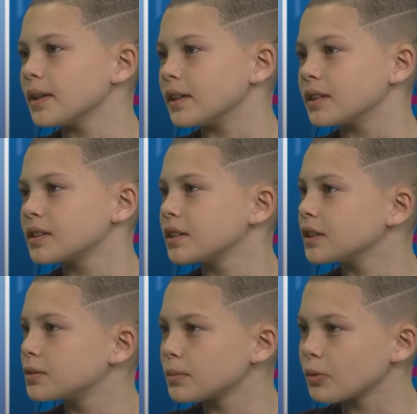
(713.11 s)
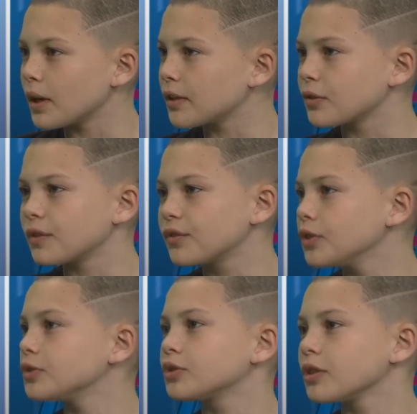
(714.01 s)
and it gets me ready for the
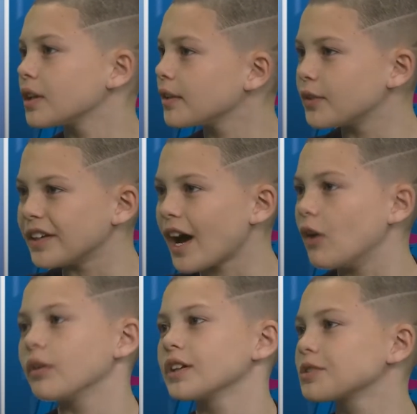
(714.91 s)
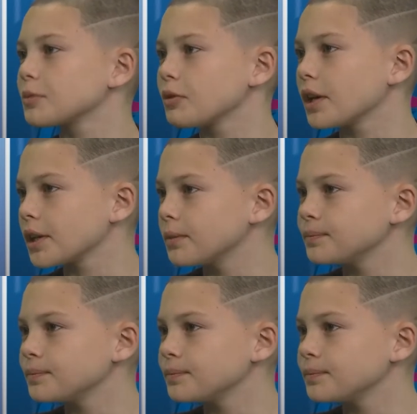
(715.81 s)
future, and even now it gets me ready.